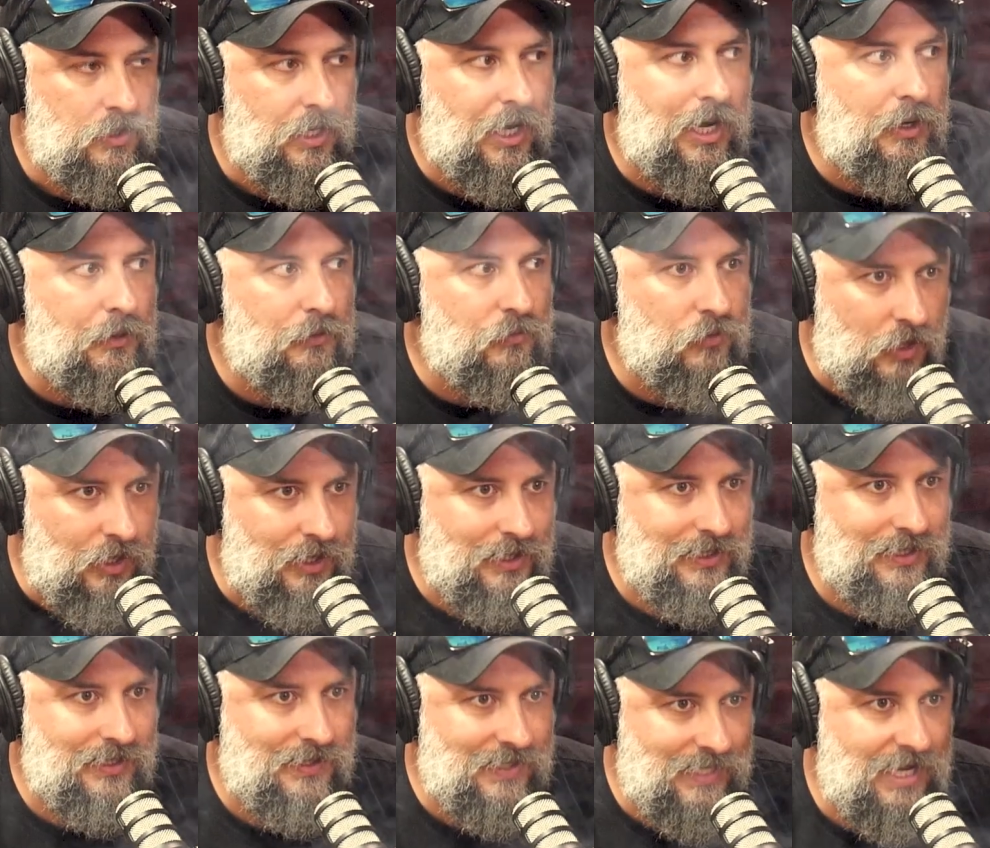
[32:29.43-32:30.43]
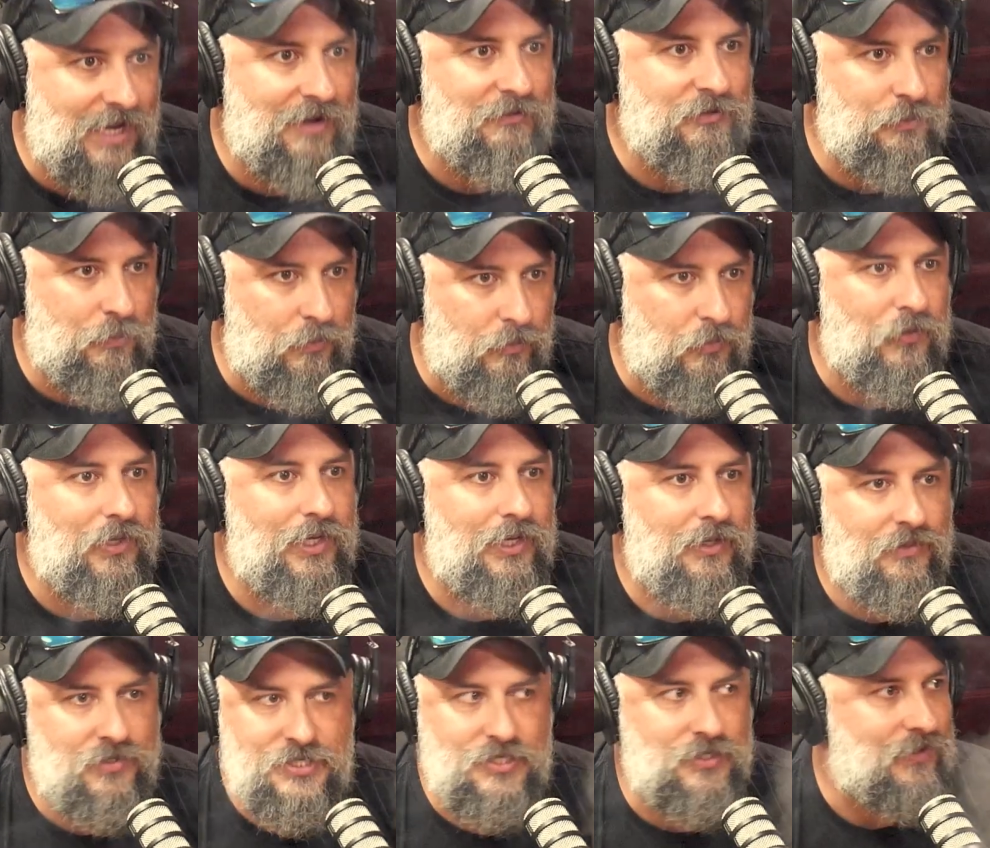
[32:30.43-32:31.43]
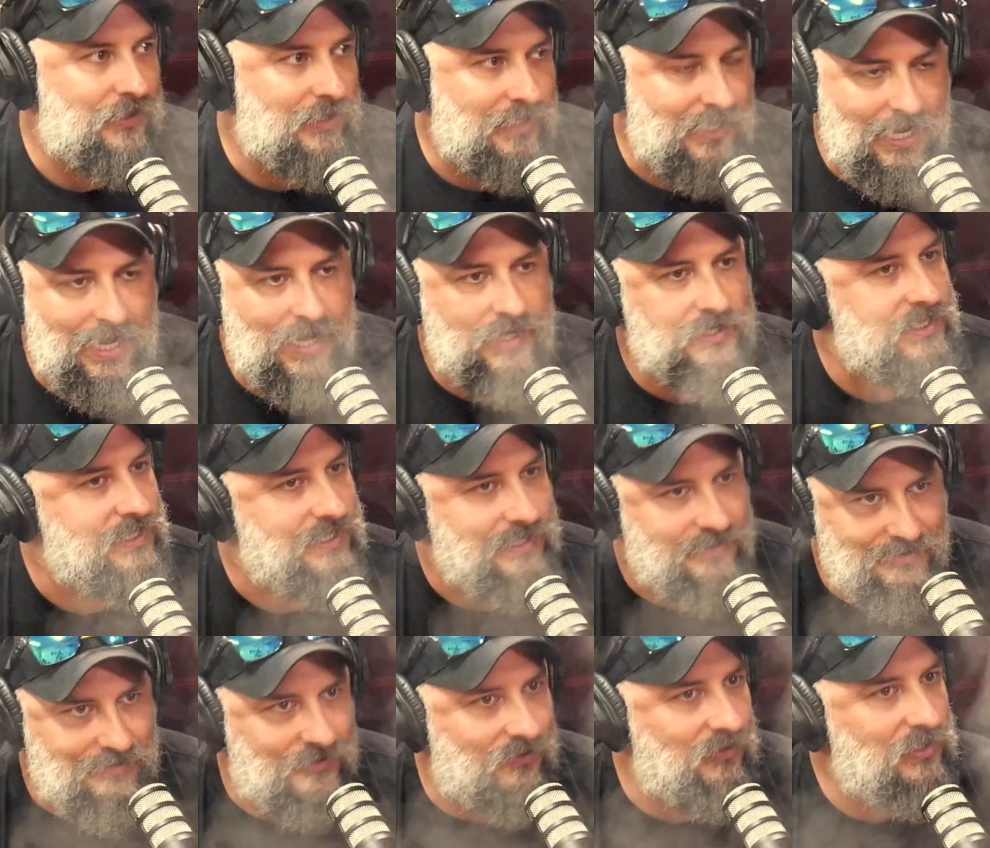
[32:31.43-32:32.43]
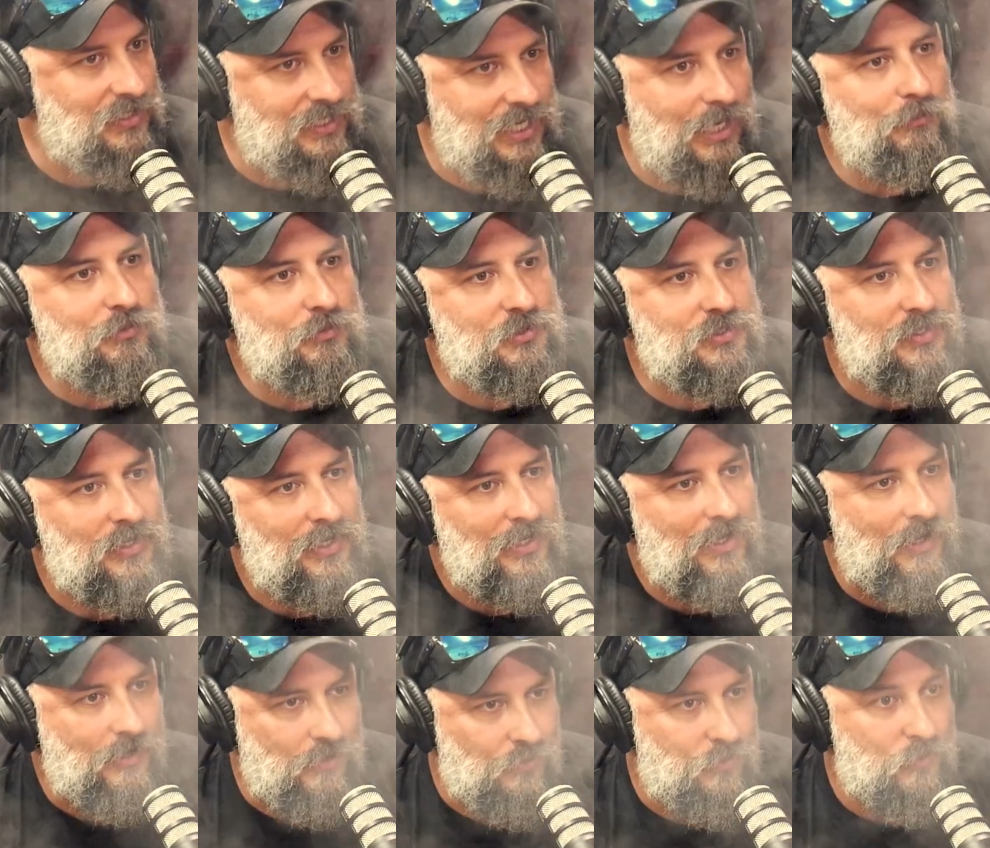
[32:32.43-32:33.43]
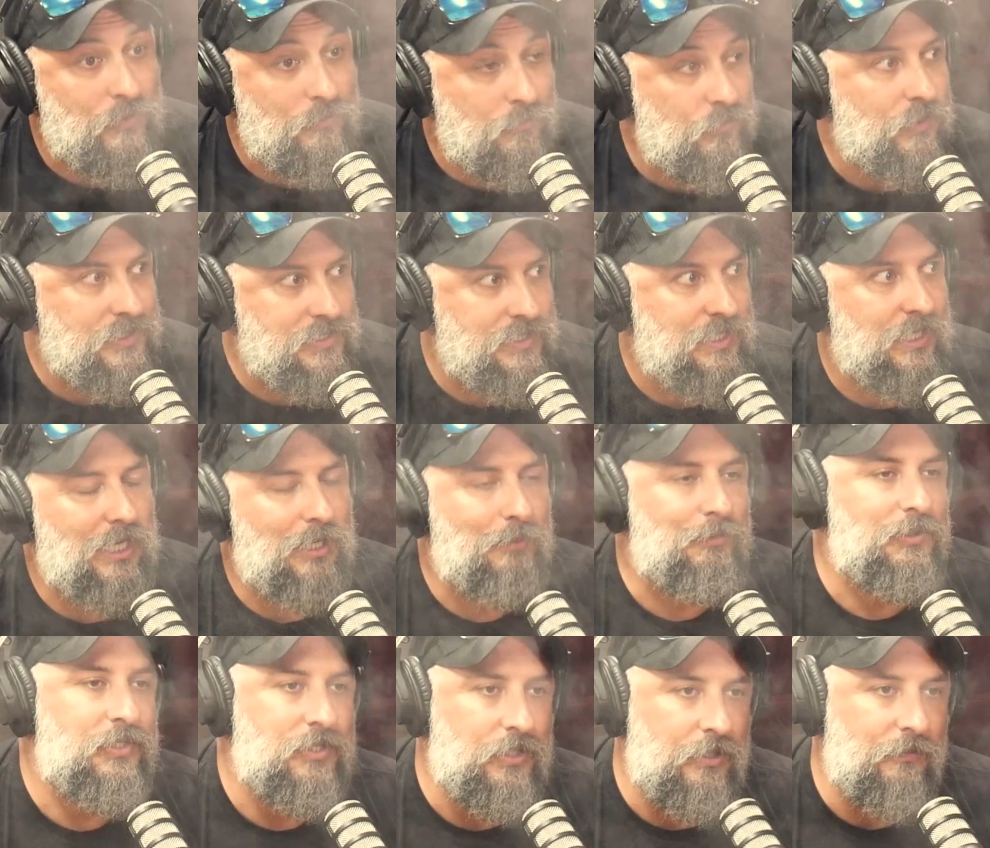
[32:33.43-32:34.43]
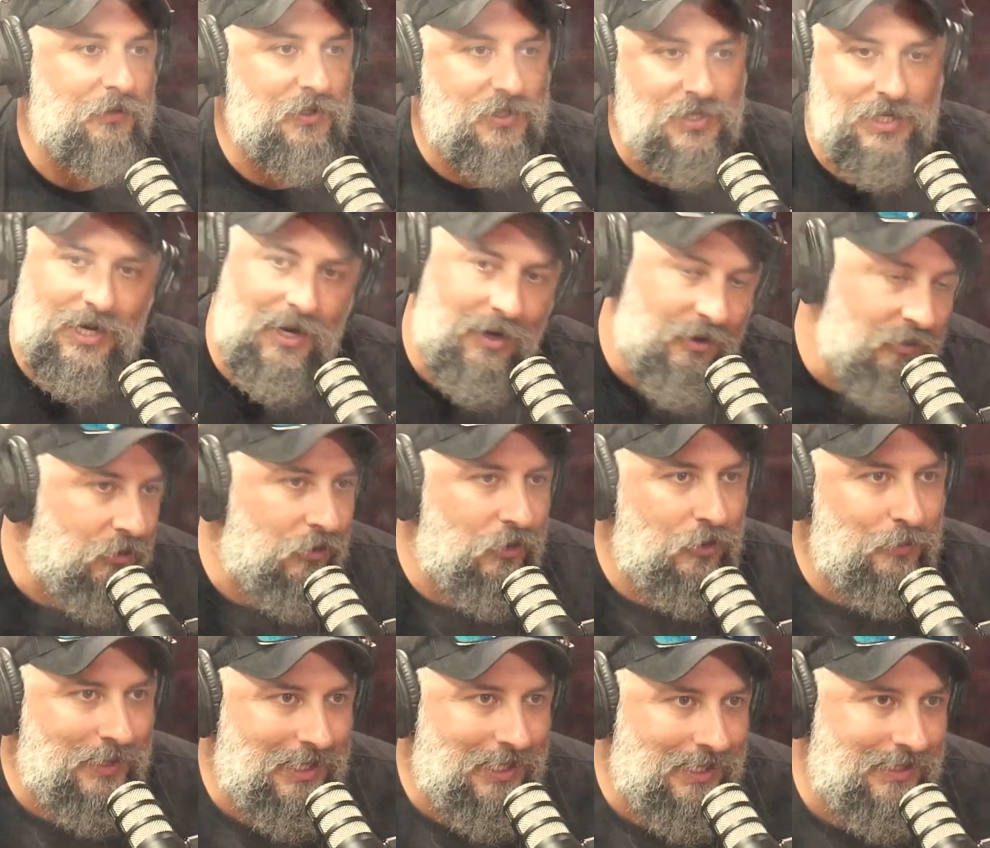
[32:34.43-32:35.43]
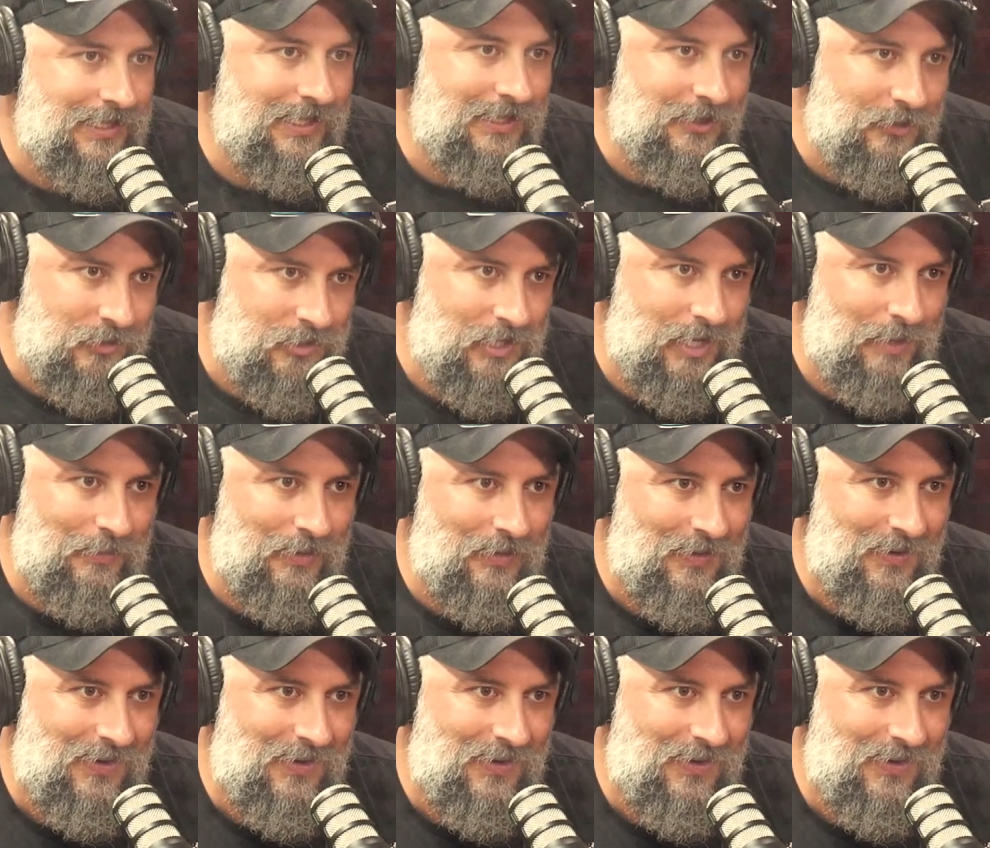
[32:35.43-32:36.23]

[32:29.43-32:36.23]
How long do they have to breathe certain gases at certain depths in order for us to get them to surface and then throw them in a deco chamber?